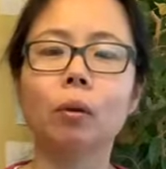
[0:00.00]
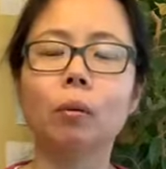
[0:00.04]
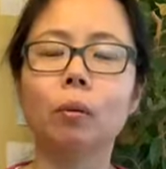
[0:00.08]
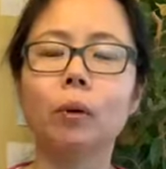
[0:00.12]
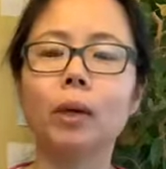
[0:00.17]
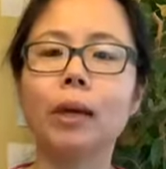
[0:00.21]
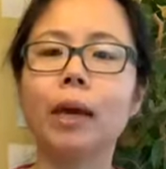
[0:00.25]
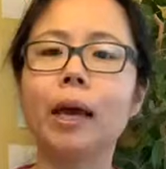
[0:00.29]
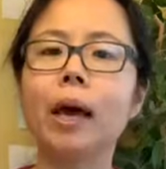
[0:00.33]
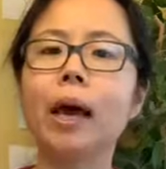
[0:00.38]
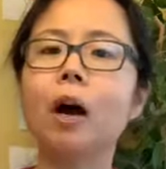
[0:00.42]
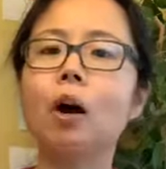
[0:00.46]

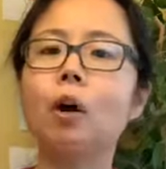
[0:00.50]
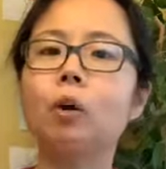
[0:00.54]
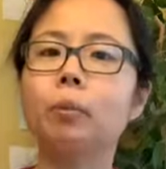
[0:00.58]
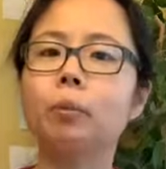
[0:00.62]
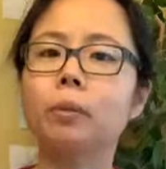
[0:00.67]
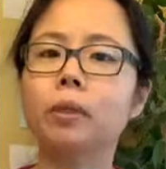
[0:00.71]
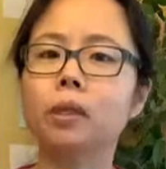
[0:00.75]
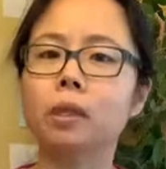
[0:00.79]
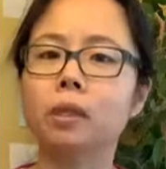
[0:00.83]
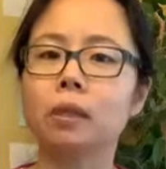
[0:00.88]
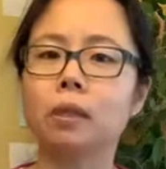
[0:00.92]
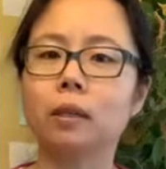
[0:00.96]
what it
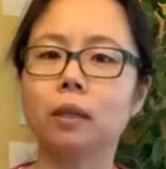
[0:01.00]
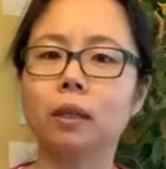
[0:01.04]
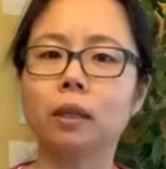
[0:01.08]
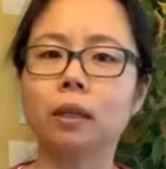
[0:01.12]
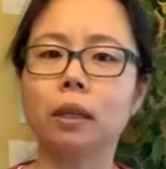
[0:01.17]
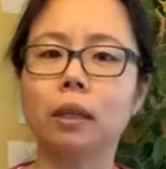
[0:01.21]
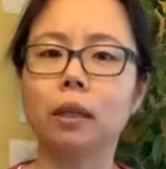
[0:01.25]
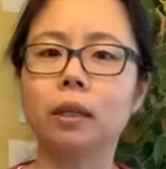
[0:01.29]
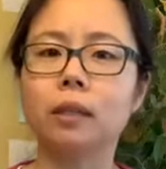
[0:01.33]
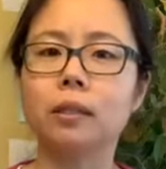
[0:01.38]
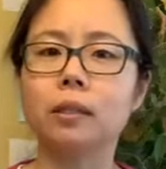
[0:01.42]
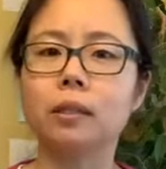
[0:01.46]
helps
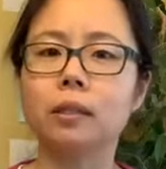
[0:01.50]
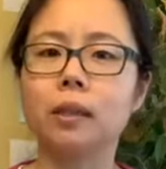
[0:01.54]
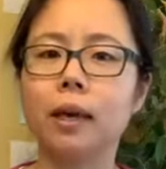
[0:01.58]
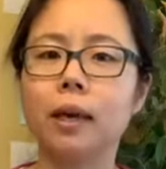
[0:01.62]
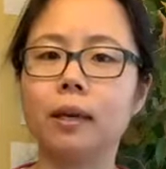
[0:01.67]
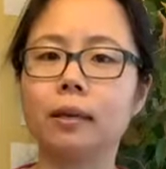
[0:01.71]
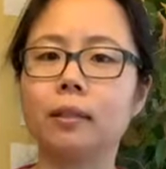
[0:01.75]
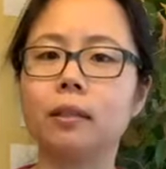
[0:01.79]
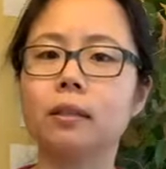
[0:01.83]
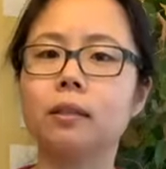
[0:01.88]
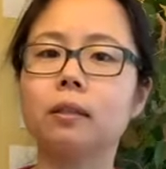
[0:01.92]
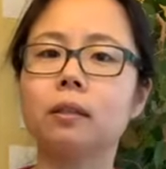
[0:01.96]
is
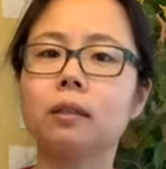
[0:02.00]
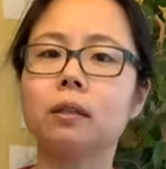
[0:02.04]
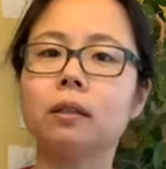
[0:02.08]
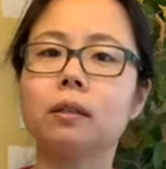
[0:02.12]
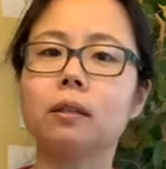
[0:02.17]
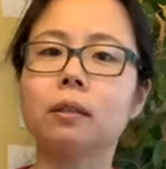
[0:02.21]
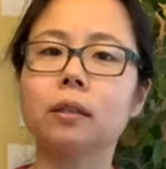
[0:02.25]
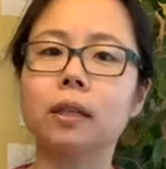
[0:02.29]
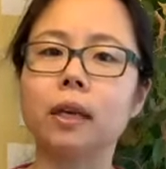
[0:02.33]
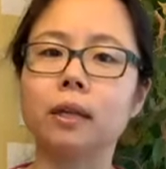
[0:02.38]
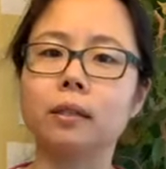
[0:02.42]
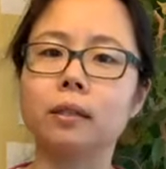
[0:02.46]
that
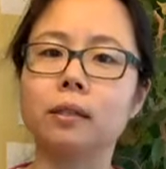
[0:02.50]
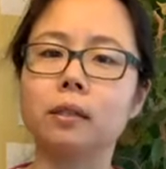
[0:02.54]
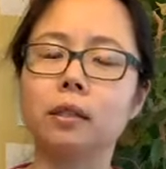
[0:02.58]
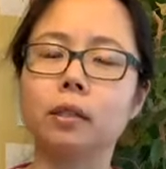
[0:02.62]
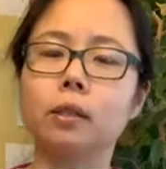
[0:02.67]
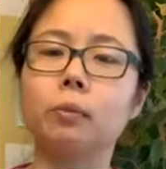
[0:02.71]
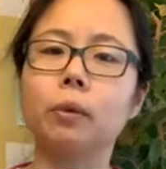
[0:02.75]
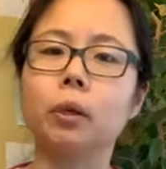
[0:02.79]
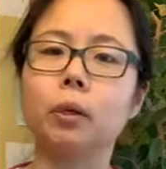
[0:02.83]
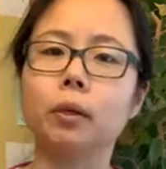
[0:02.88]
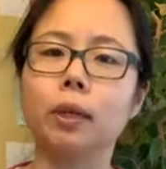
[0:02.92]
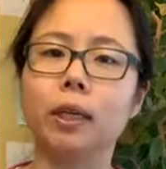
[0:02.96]

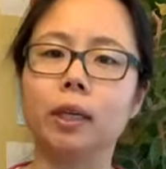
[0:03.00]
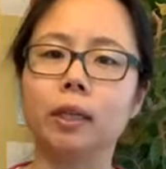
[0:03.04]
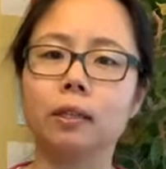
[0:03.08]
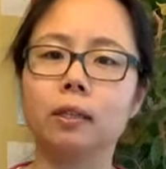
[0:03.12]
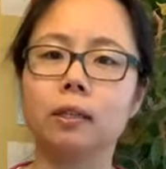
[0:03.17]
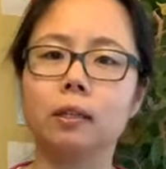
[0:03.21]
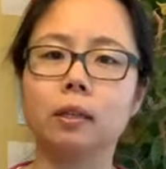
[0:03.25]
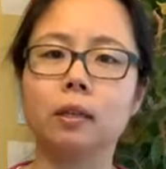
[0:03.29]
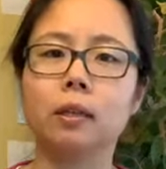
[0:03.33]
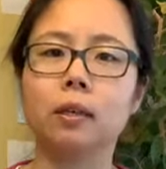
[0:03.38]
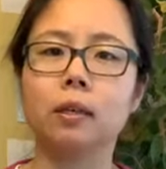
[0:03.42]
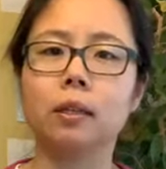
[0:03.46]

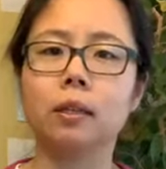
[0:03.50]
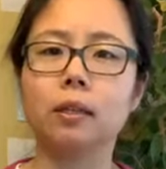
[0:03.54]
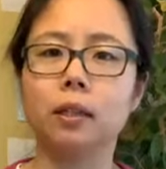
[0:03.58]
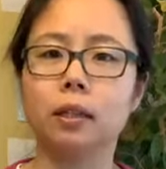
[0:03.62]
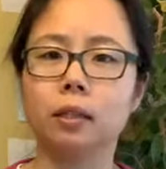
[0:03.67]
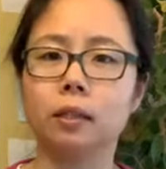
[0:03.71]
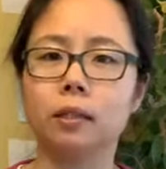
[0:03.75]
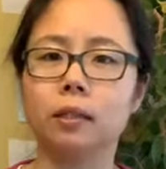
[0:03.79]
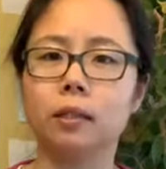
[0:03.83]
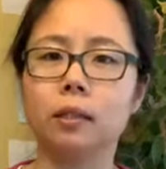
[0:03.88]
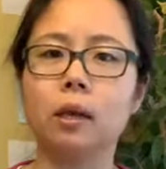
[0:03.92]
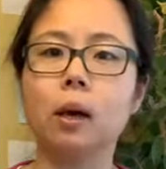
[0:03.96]
stimulates
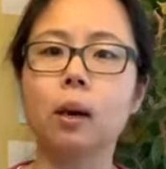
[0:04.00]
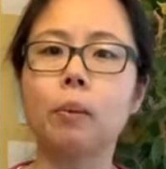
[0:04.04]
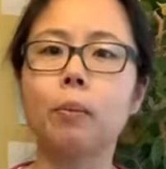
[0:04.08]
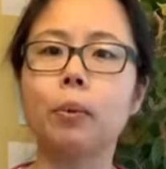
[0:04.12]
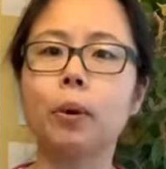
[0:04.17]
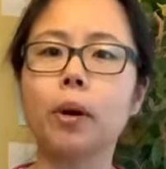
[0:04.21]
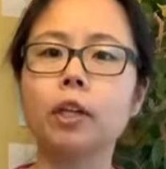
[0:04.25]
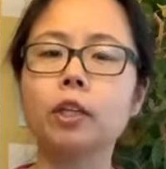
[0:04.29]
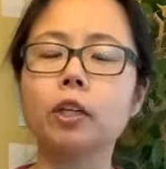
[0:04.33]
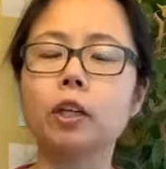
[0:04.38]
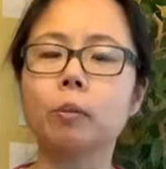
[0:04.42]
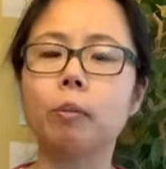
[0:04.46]
these
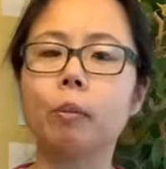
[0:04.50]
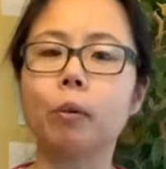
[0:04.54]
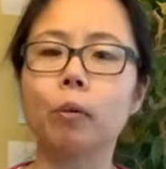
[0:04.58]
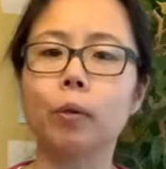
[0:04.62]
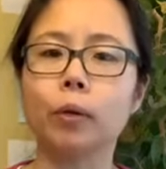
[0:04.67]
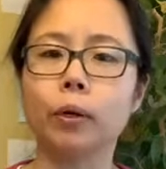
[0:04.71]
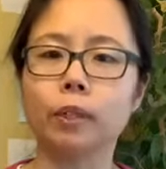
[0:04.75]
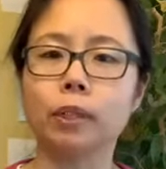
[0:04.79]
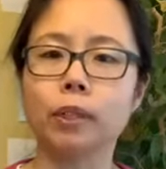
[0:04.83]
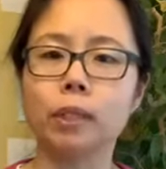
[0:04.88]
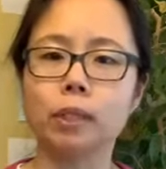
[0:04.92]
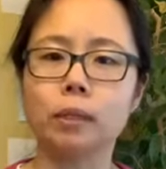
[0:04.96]
pressure
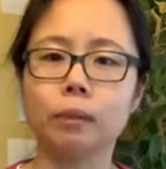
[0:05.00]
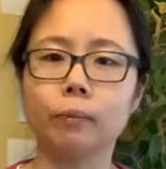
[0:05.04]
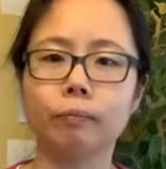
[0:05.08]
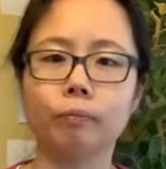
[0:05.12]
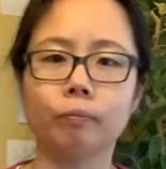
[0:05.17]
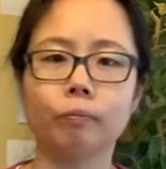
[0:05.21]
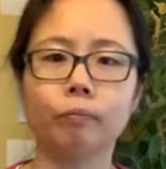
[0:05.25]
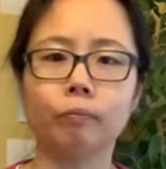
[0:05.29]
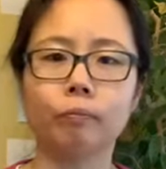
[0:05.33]
points.